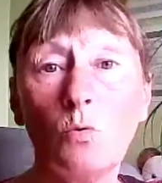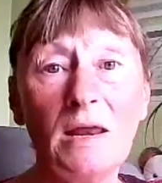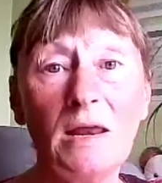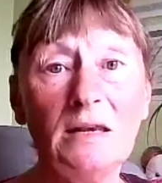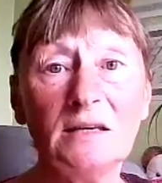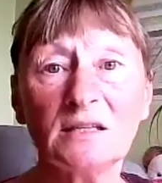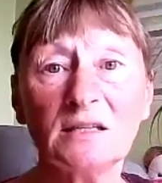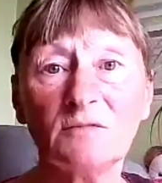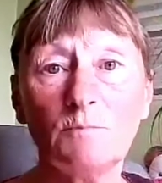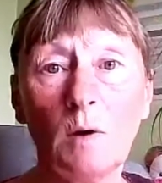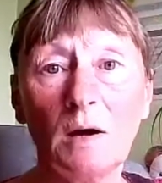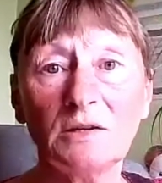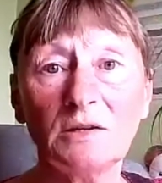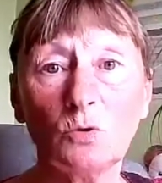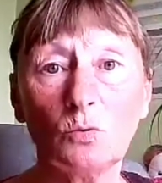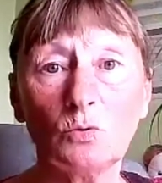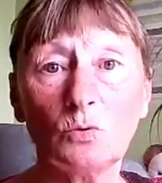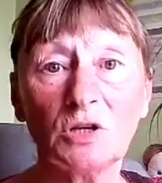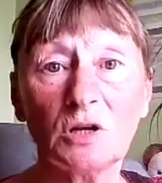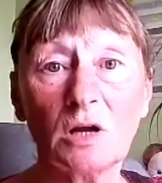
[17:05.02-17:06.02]
weeks of my
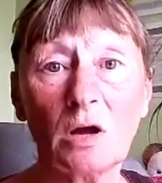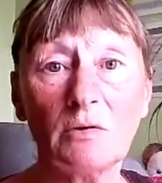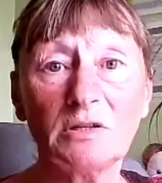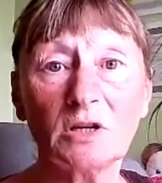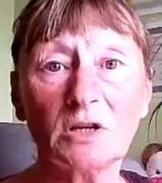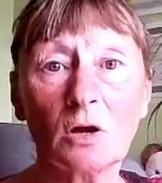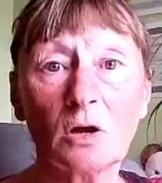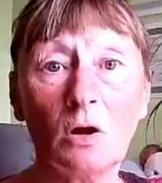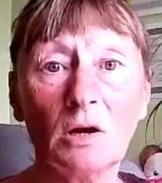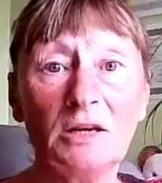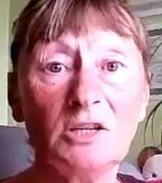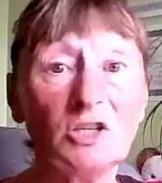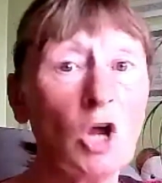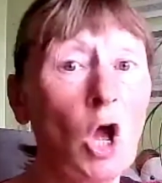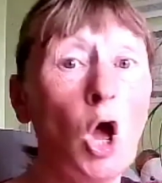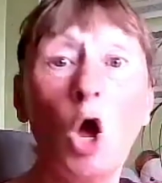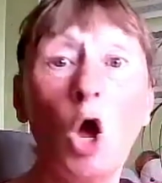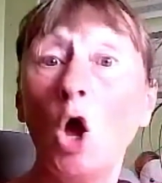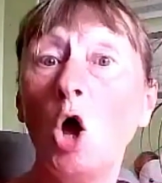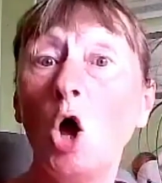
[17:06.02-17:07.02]
daughter going to college,
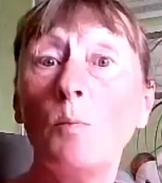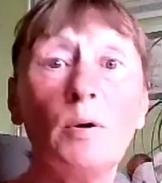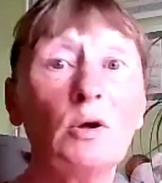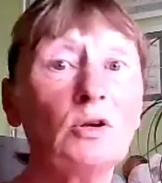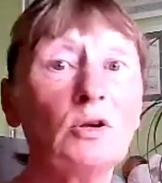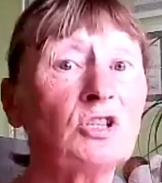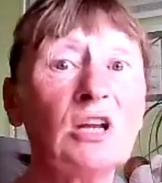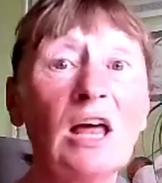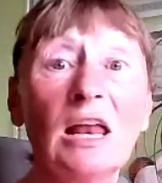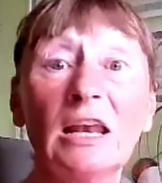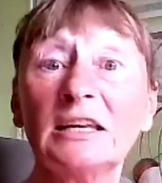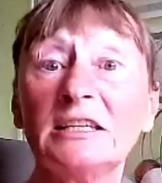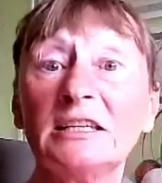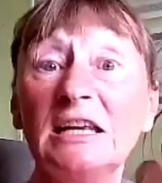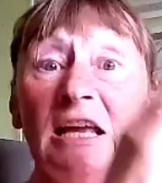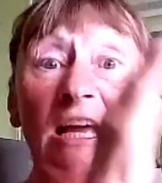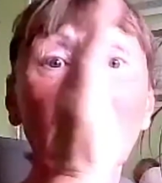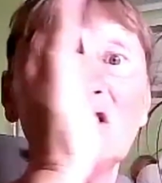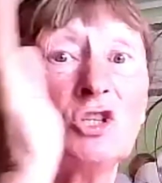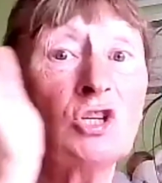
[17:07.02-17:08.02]
her
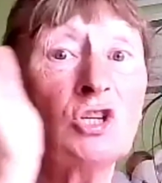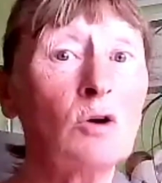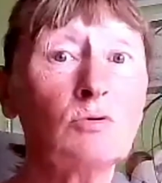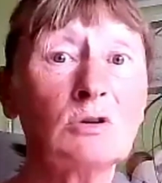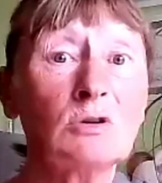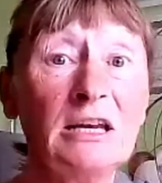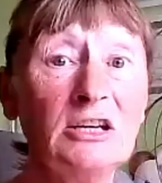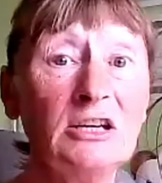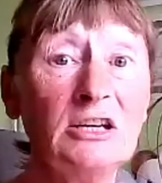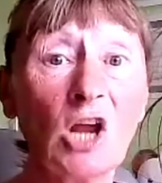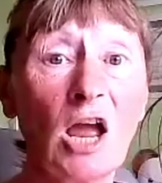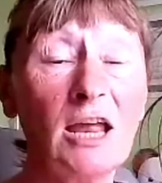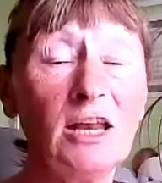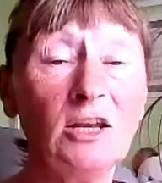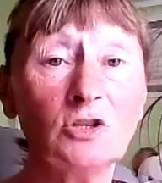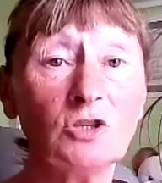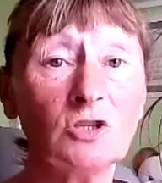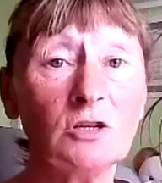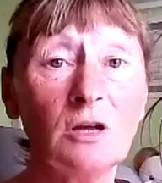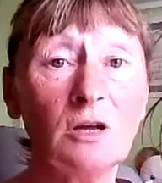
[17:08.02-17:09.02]
personality had totally
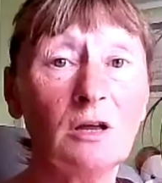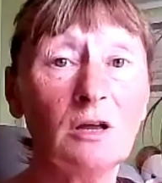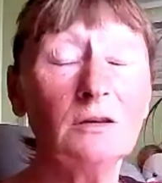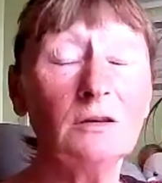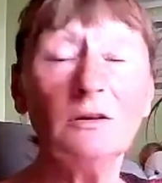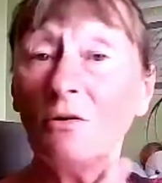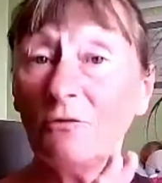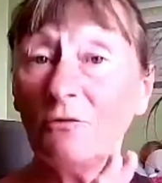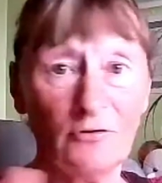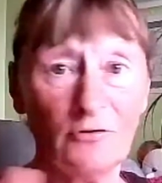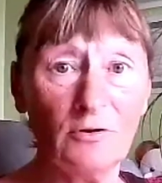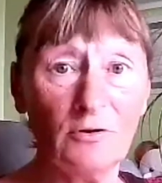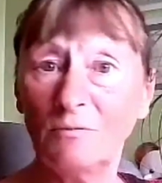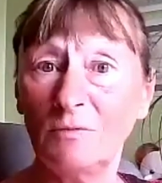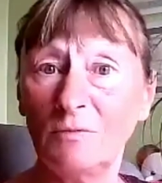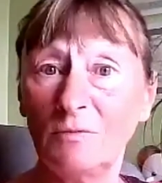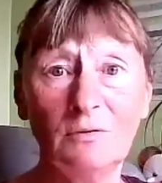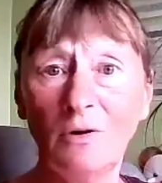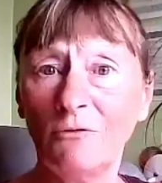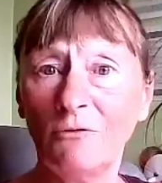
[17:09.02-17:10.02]
changed. Not for
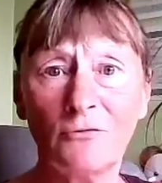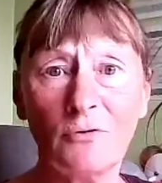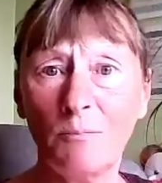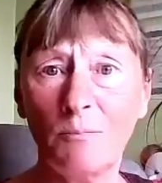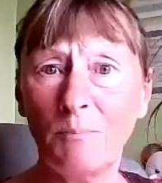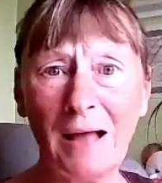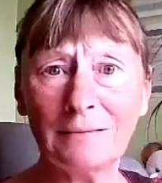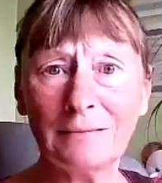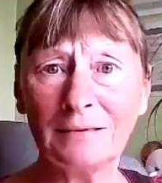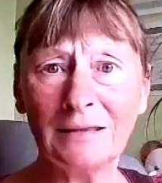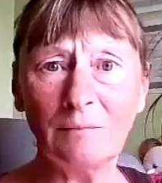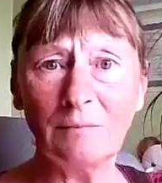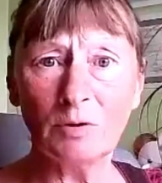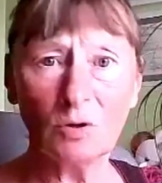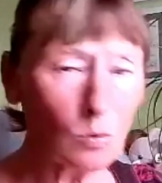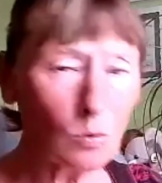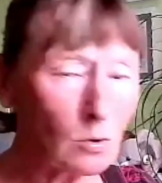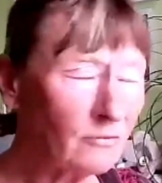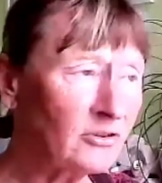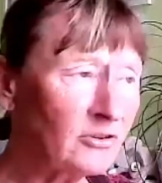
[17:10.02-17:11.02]
a bad thing, but
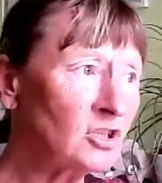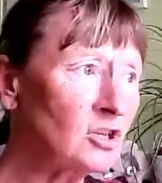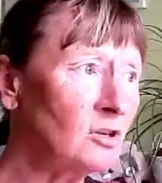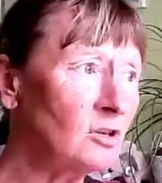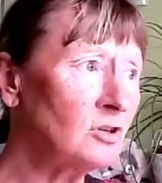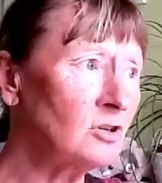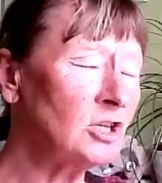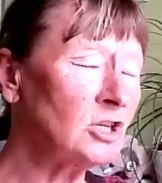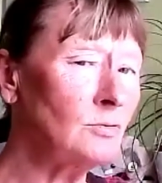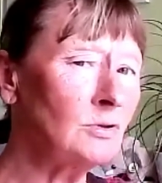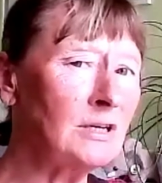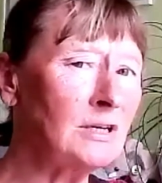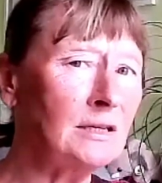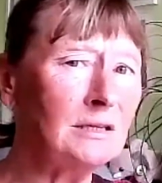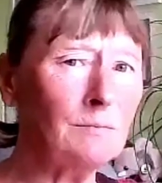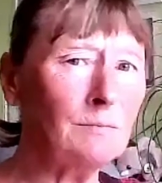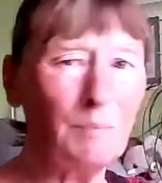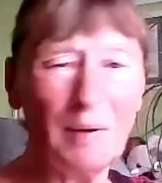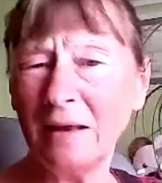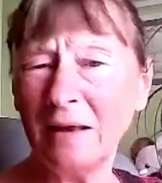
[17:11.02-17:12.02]
all of a sudden she was
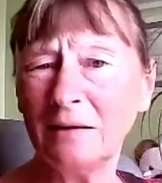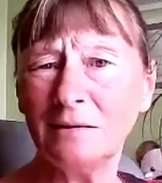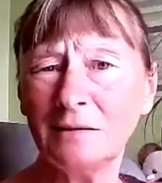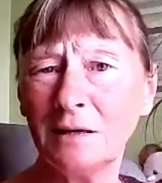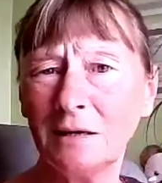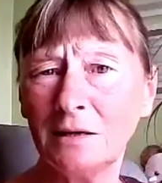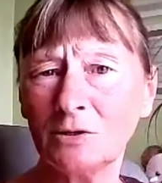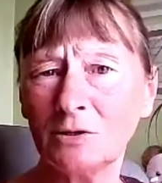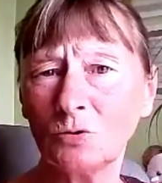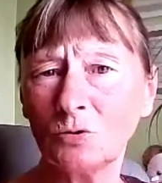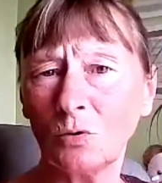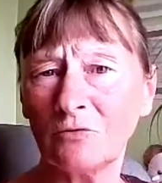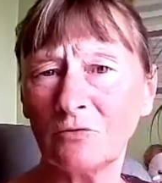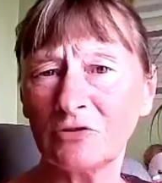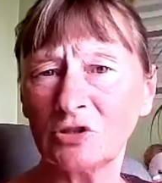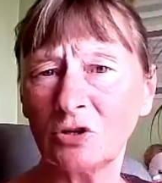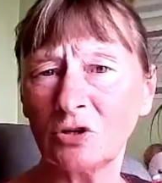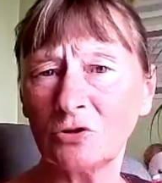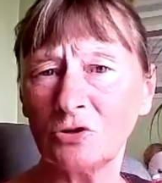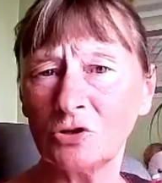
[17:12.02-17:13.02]
independent. All of a
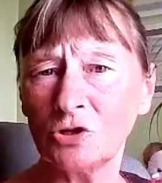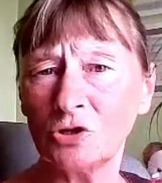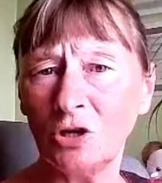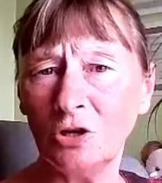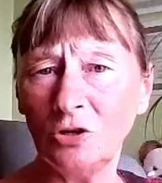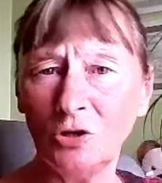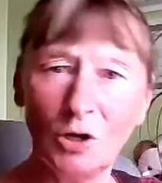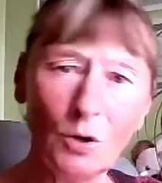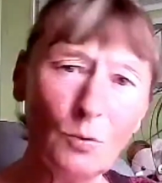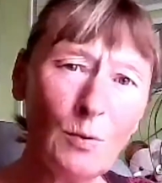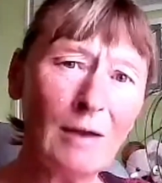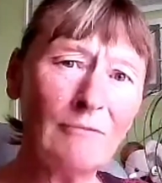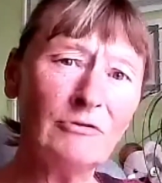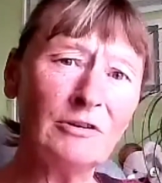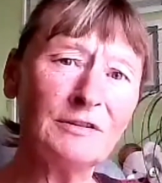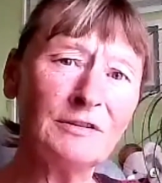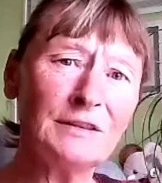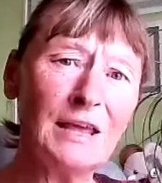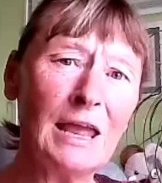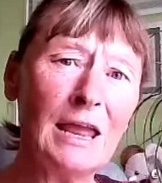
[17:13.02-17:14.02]
sudden she knew
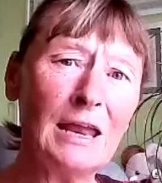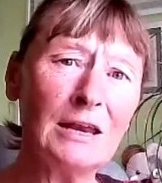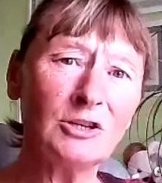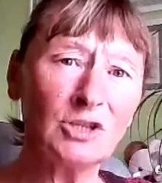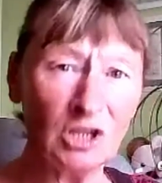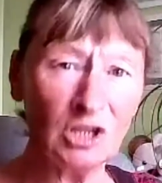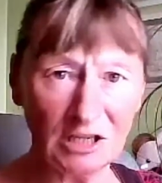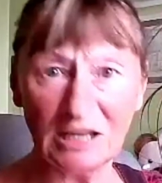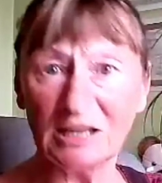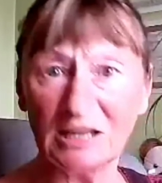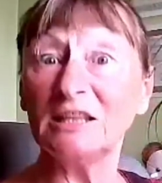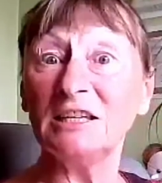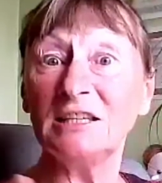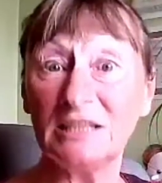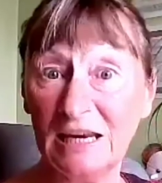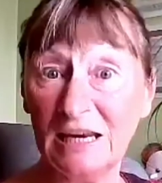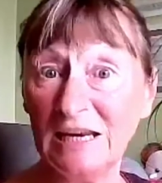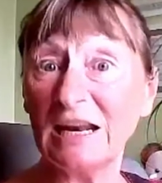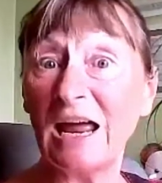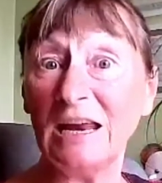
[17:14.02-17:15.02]
everything. She did the
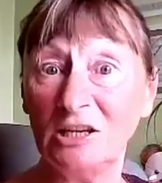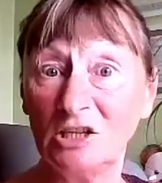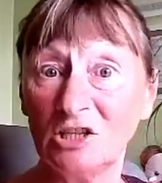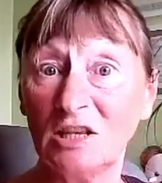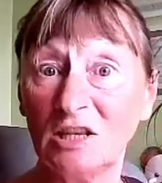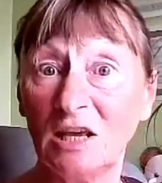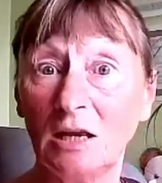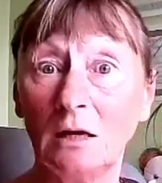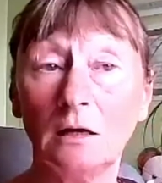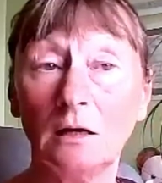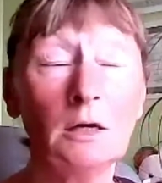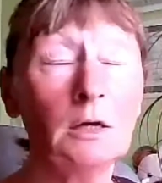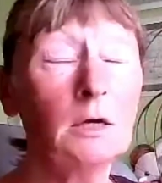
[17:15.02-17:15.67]
teenage thing.